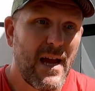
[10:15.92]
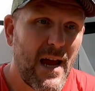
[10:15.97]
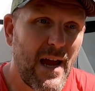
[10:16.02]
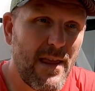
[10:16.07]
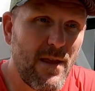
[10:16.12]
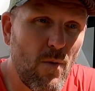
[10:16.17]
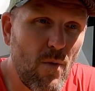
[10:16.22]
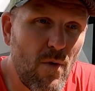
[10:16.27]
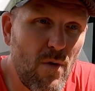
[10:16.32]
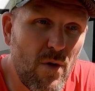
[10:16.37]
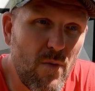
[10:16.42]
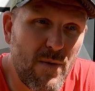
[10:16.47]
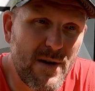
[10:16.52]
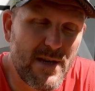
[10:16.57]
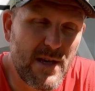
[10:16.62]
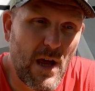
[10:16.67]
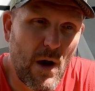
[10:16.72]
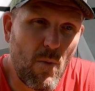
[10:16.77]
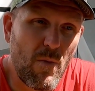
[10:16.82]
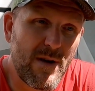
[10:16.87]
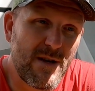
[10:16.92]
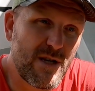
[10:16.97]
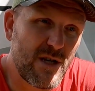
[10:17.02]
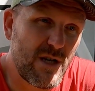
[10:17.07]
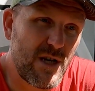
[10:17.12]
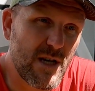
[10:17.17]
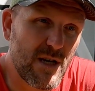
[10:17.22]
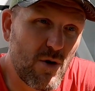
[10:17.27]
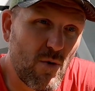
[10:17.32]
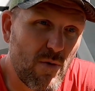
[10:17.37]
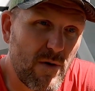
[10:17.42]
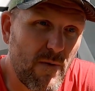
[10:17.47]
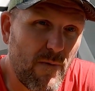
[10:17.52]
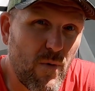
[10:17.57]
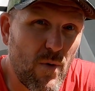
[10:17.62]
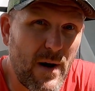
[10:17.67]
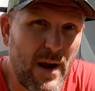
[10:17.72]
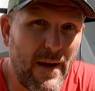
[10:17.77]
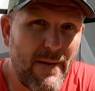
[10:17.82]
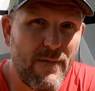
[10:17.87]
And the only reason I wouldn't suggest going to
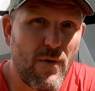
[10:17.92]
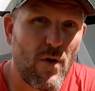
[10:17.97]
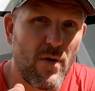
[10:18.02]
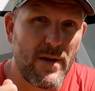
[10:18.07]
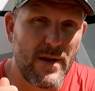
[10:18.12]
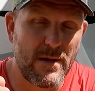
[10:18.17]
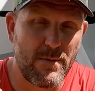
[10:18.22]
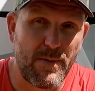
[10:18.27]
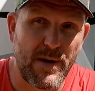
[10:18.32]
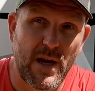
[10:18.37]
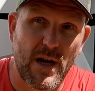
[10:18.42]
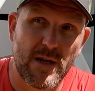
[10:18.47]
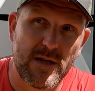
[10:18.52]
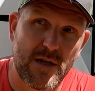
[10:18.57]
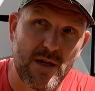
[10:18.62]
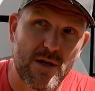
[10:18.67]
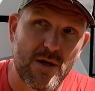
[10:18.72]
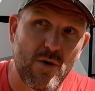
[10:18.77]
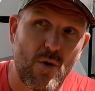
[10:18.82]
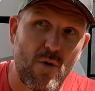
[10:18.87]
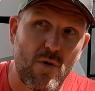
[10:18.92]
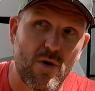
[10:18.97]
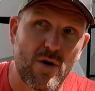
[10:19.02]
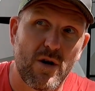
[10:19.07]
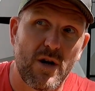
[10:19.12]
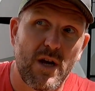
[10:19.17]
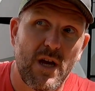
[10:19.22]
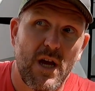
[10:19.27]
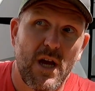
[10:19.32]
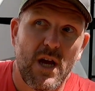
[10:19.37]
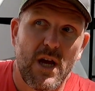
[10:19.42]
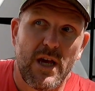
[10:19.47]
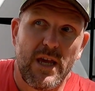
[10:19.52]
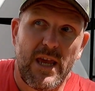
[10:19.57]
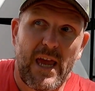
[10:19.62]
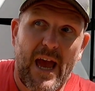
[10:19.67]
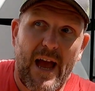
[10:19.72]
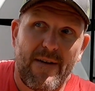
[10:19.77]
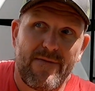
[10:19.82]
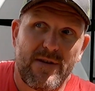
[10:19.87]
forty-eight volt is because of the solar.
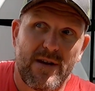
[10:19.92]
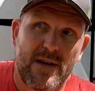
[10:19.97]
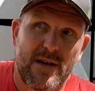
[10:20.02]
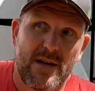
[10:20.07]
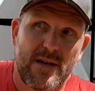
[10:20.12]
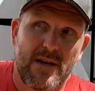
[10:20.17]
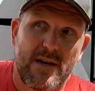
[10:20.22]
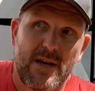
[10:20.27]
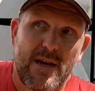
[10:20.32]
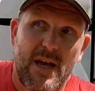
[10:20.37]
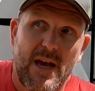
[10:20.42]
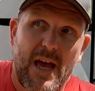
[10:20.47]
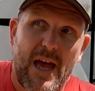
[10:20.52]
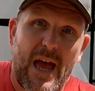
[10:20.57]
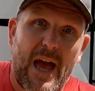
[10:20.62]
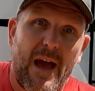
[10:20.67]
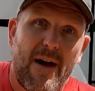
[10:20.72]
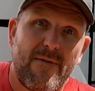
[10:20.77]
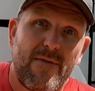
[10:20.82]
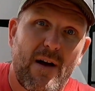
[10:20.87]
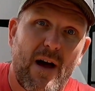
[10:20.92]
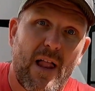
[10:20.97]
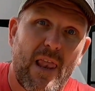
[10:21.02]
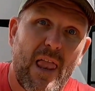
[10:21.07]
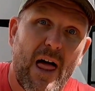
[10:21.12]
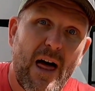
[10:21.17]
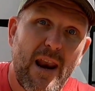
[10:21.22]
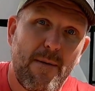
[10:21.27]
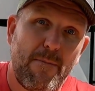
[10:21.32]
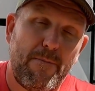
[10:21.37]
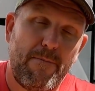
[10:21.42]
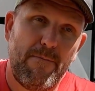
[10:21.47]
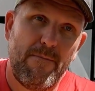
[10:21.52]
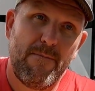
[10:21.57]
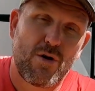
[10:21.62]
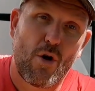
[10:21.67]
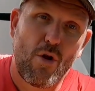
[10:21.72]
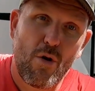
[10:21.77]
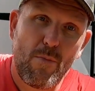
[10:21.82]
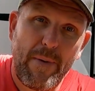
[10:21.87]
You have to have a lot of
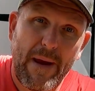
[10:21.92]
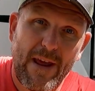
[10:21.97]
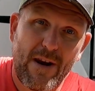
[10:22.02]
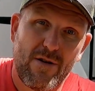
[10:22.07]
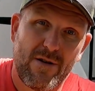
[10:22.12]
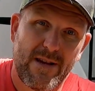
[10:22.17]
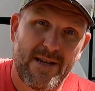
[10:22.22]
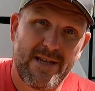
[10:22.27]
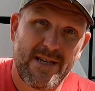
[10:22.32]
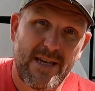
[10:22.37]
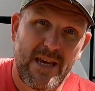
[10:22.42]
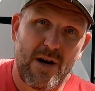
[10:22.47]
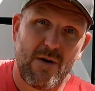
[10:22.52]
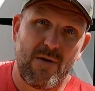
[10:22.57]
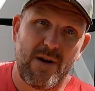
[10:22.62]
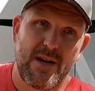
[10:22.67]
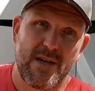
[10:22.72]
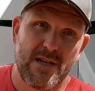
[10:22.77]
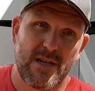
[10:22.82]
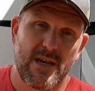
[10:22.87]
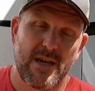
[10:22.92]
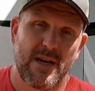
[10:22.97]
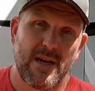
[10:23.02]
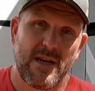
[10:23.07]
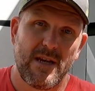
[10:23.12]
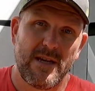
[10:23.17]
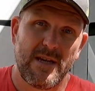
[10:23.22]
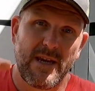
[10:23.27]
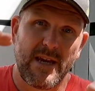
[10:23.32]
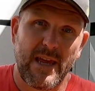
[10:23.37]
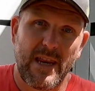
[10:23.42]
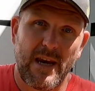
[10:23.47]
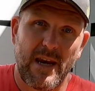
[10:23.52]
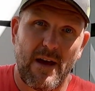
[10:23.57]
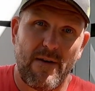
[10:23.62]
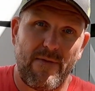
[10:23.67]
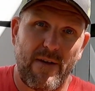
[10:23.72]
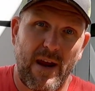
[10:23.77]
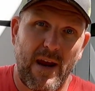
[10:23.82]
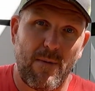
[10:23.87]
solar panel in series to get
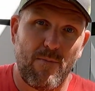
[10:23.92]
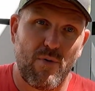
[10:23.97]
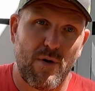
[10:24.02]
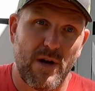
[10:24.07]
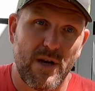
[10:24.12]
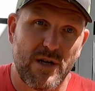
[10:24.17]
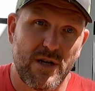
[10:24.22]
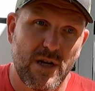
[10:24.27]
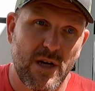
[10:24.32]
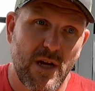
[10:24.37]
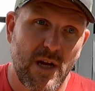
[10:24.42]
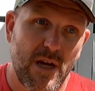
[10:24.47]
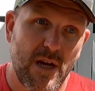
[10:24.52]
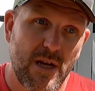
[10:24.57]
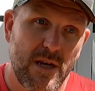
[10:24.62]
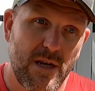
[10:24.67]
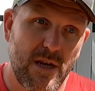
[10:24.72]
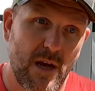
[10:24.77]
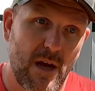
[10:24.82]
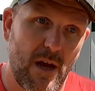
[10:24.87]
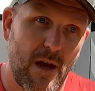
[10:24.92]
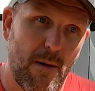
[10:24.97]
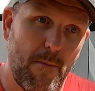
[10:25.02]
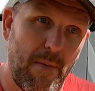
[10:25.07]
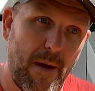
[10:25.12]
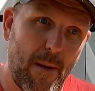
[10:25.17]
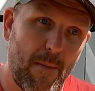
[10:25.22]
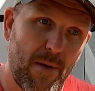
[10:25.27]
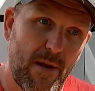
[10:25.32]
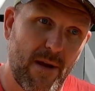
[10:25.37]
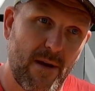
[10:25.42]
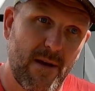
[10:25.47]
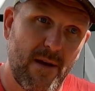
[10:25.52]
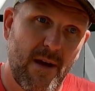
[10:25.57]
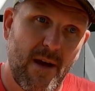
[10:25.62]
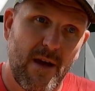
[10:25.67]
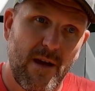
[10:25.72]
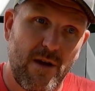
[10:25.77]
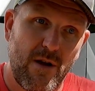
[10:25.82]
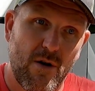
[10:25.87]
enough amperage to be able to,
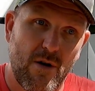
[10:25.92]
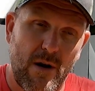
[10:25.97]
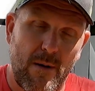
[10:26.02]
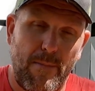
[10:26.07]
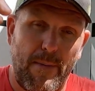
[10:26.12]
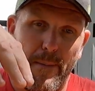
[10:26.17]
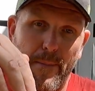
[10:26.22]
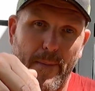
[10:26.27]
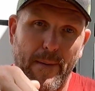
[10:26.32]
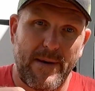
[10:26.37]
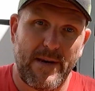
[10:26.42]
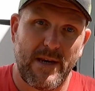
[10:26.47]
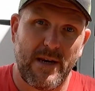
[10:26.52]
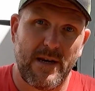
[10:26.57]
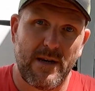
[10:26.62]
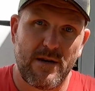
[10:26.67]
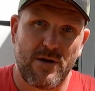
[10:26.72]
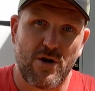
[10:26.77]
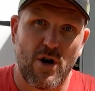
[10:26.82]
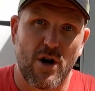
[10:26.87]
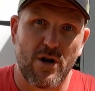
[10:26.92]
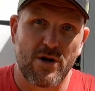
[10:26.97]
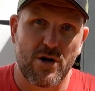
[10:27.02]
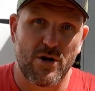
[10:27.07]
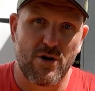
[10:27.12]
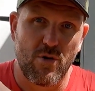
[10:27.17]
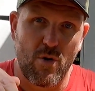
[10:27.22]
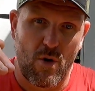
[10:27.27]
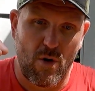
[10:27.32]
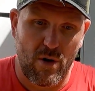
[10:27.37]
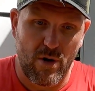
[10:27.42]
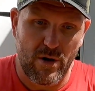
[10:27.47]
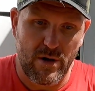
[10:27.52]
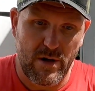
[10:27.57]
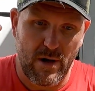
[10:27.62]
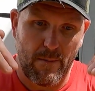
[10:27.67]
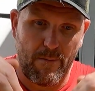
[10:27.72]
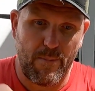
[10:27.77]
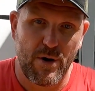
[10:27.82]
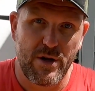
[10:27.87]
your M P P T charge controller
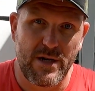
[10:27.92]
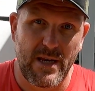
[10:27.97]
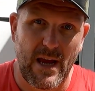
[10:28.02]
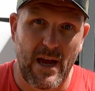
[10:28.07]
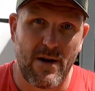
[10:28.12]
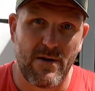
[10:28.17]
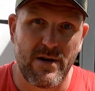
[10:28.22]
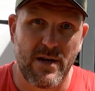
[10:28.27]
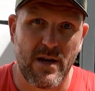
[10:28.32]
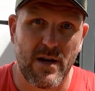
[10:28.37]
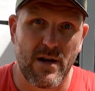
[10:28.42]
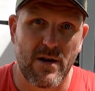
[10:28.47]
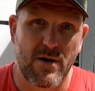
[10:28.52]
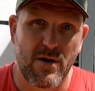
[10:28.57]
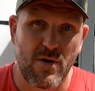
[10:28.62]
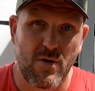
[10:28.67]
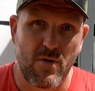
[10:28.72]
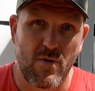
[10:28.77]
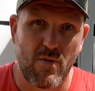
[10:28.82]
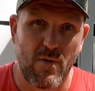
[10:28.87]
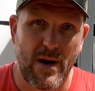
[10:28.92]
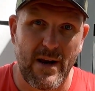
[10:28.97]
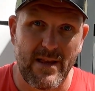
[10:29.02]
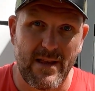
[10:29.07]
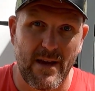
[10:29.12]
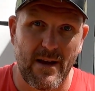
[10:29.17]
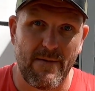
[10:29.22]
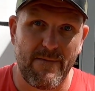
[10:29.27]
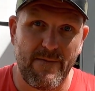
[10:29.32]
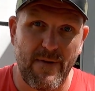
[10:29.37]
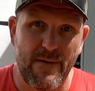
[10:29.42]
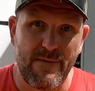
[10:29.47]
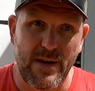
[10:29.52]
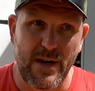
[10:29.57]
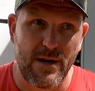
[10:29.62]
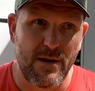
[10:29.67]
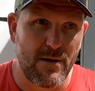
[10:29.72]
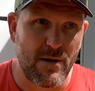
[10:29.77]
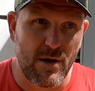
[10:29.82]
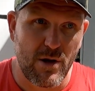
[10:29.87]
to push down to create the
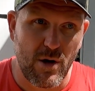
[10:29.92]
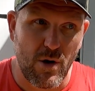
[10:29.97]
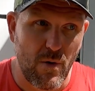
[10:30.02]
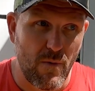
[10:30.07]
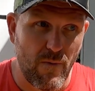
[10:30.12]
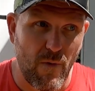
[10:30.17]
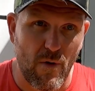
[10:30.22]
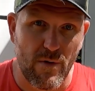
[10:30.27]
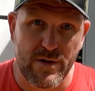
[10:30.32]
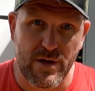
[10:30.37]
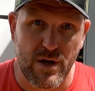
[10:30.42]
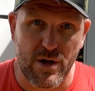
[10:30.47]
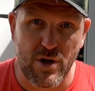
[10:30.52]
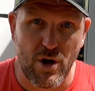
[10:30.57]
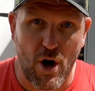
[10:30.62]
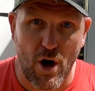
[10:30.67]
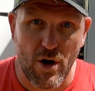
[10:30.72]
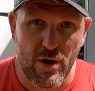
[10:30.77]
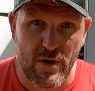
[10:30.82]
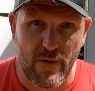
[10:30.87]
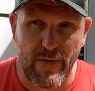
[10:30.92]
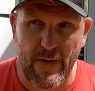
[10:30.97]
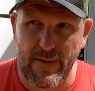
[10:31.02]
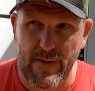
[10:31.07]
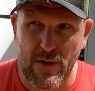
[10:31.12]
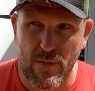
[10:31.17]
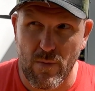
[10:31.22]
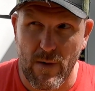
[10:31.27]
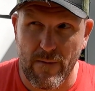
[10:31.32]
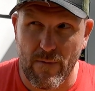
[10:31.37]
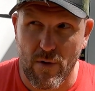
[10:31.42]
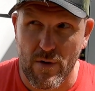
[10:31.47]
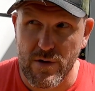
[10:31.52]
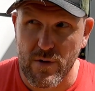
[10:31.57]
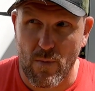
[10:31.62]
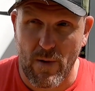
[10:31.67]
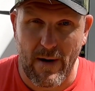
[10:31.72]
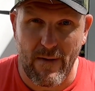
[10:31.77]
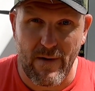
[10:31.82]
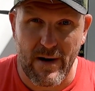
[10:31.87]
fifty-two volts to charge, or fifty-three
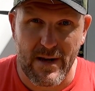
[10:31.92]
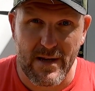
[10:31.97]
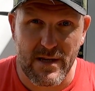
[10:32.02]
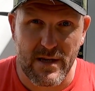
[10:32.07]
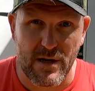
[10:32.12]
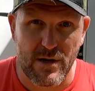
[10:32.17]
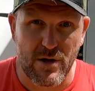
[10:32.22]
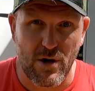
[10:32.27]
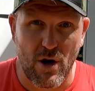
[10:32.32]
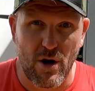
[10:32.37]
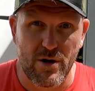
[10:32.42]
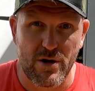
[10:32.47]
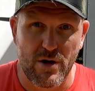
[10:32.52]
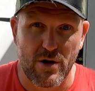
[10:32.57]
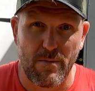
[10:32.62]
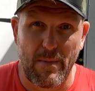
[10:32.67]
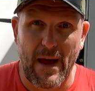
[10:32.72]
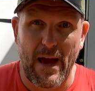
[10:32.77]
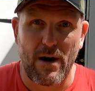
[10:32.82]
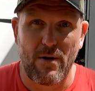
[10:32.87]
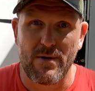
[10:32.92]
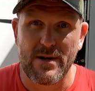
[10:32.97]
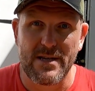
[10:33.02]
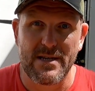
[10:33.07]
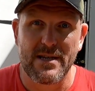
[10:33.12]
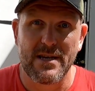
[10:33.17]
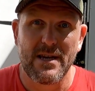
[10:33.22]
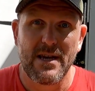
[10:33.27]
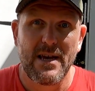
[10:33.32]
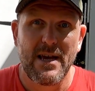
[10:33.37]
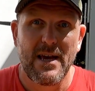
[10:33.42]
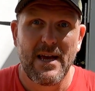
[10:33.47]
volts, or whatever it is to charge your batteries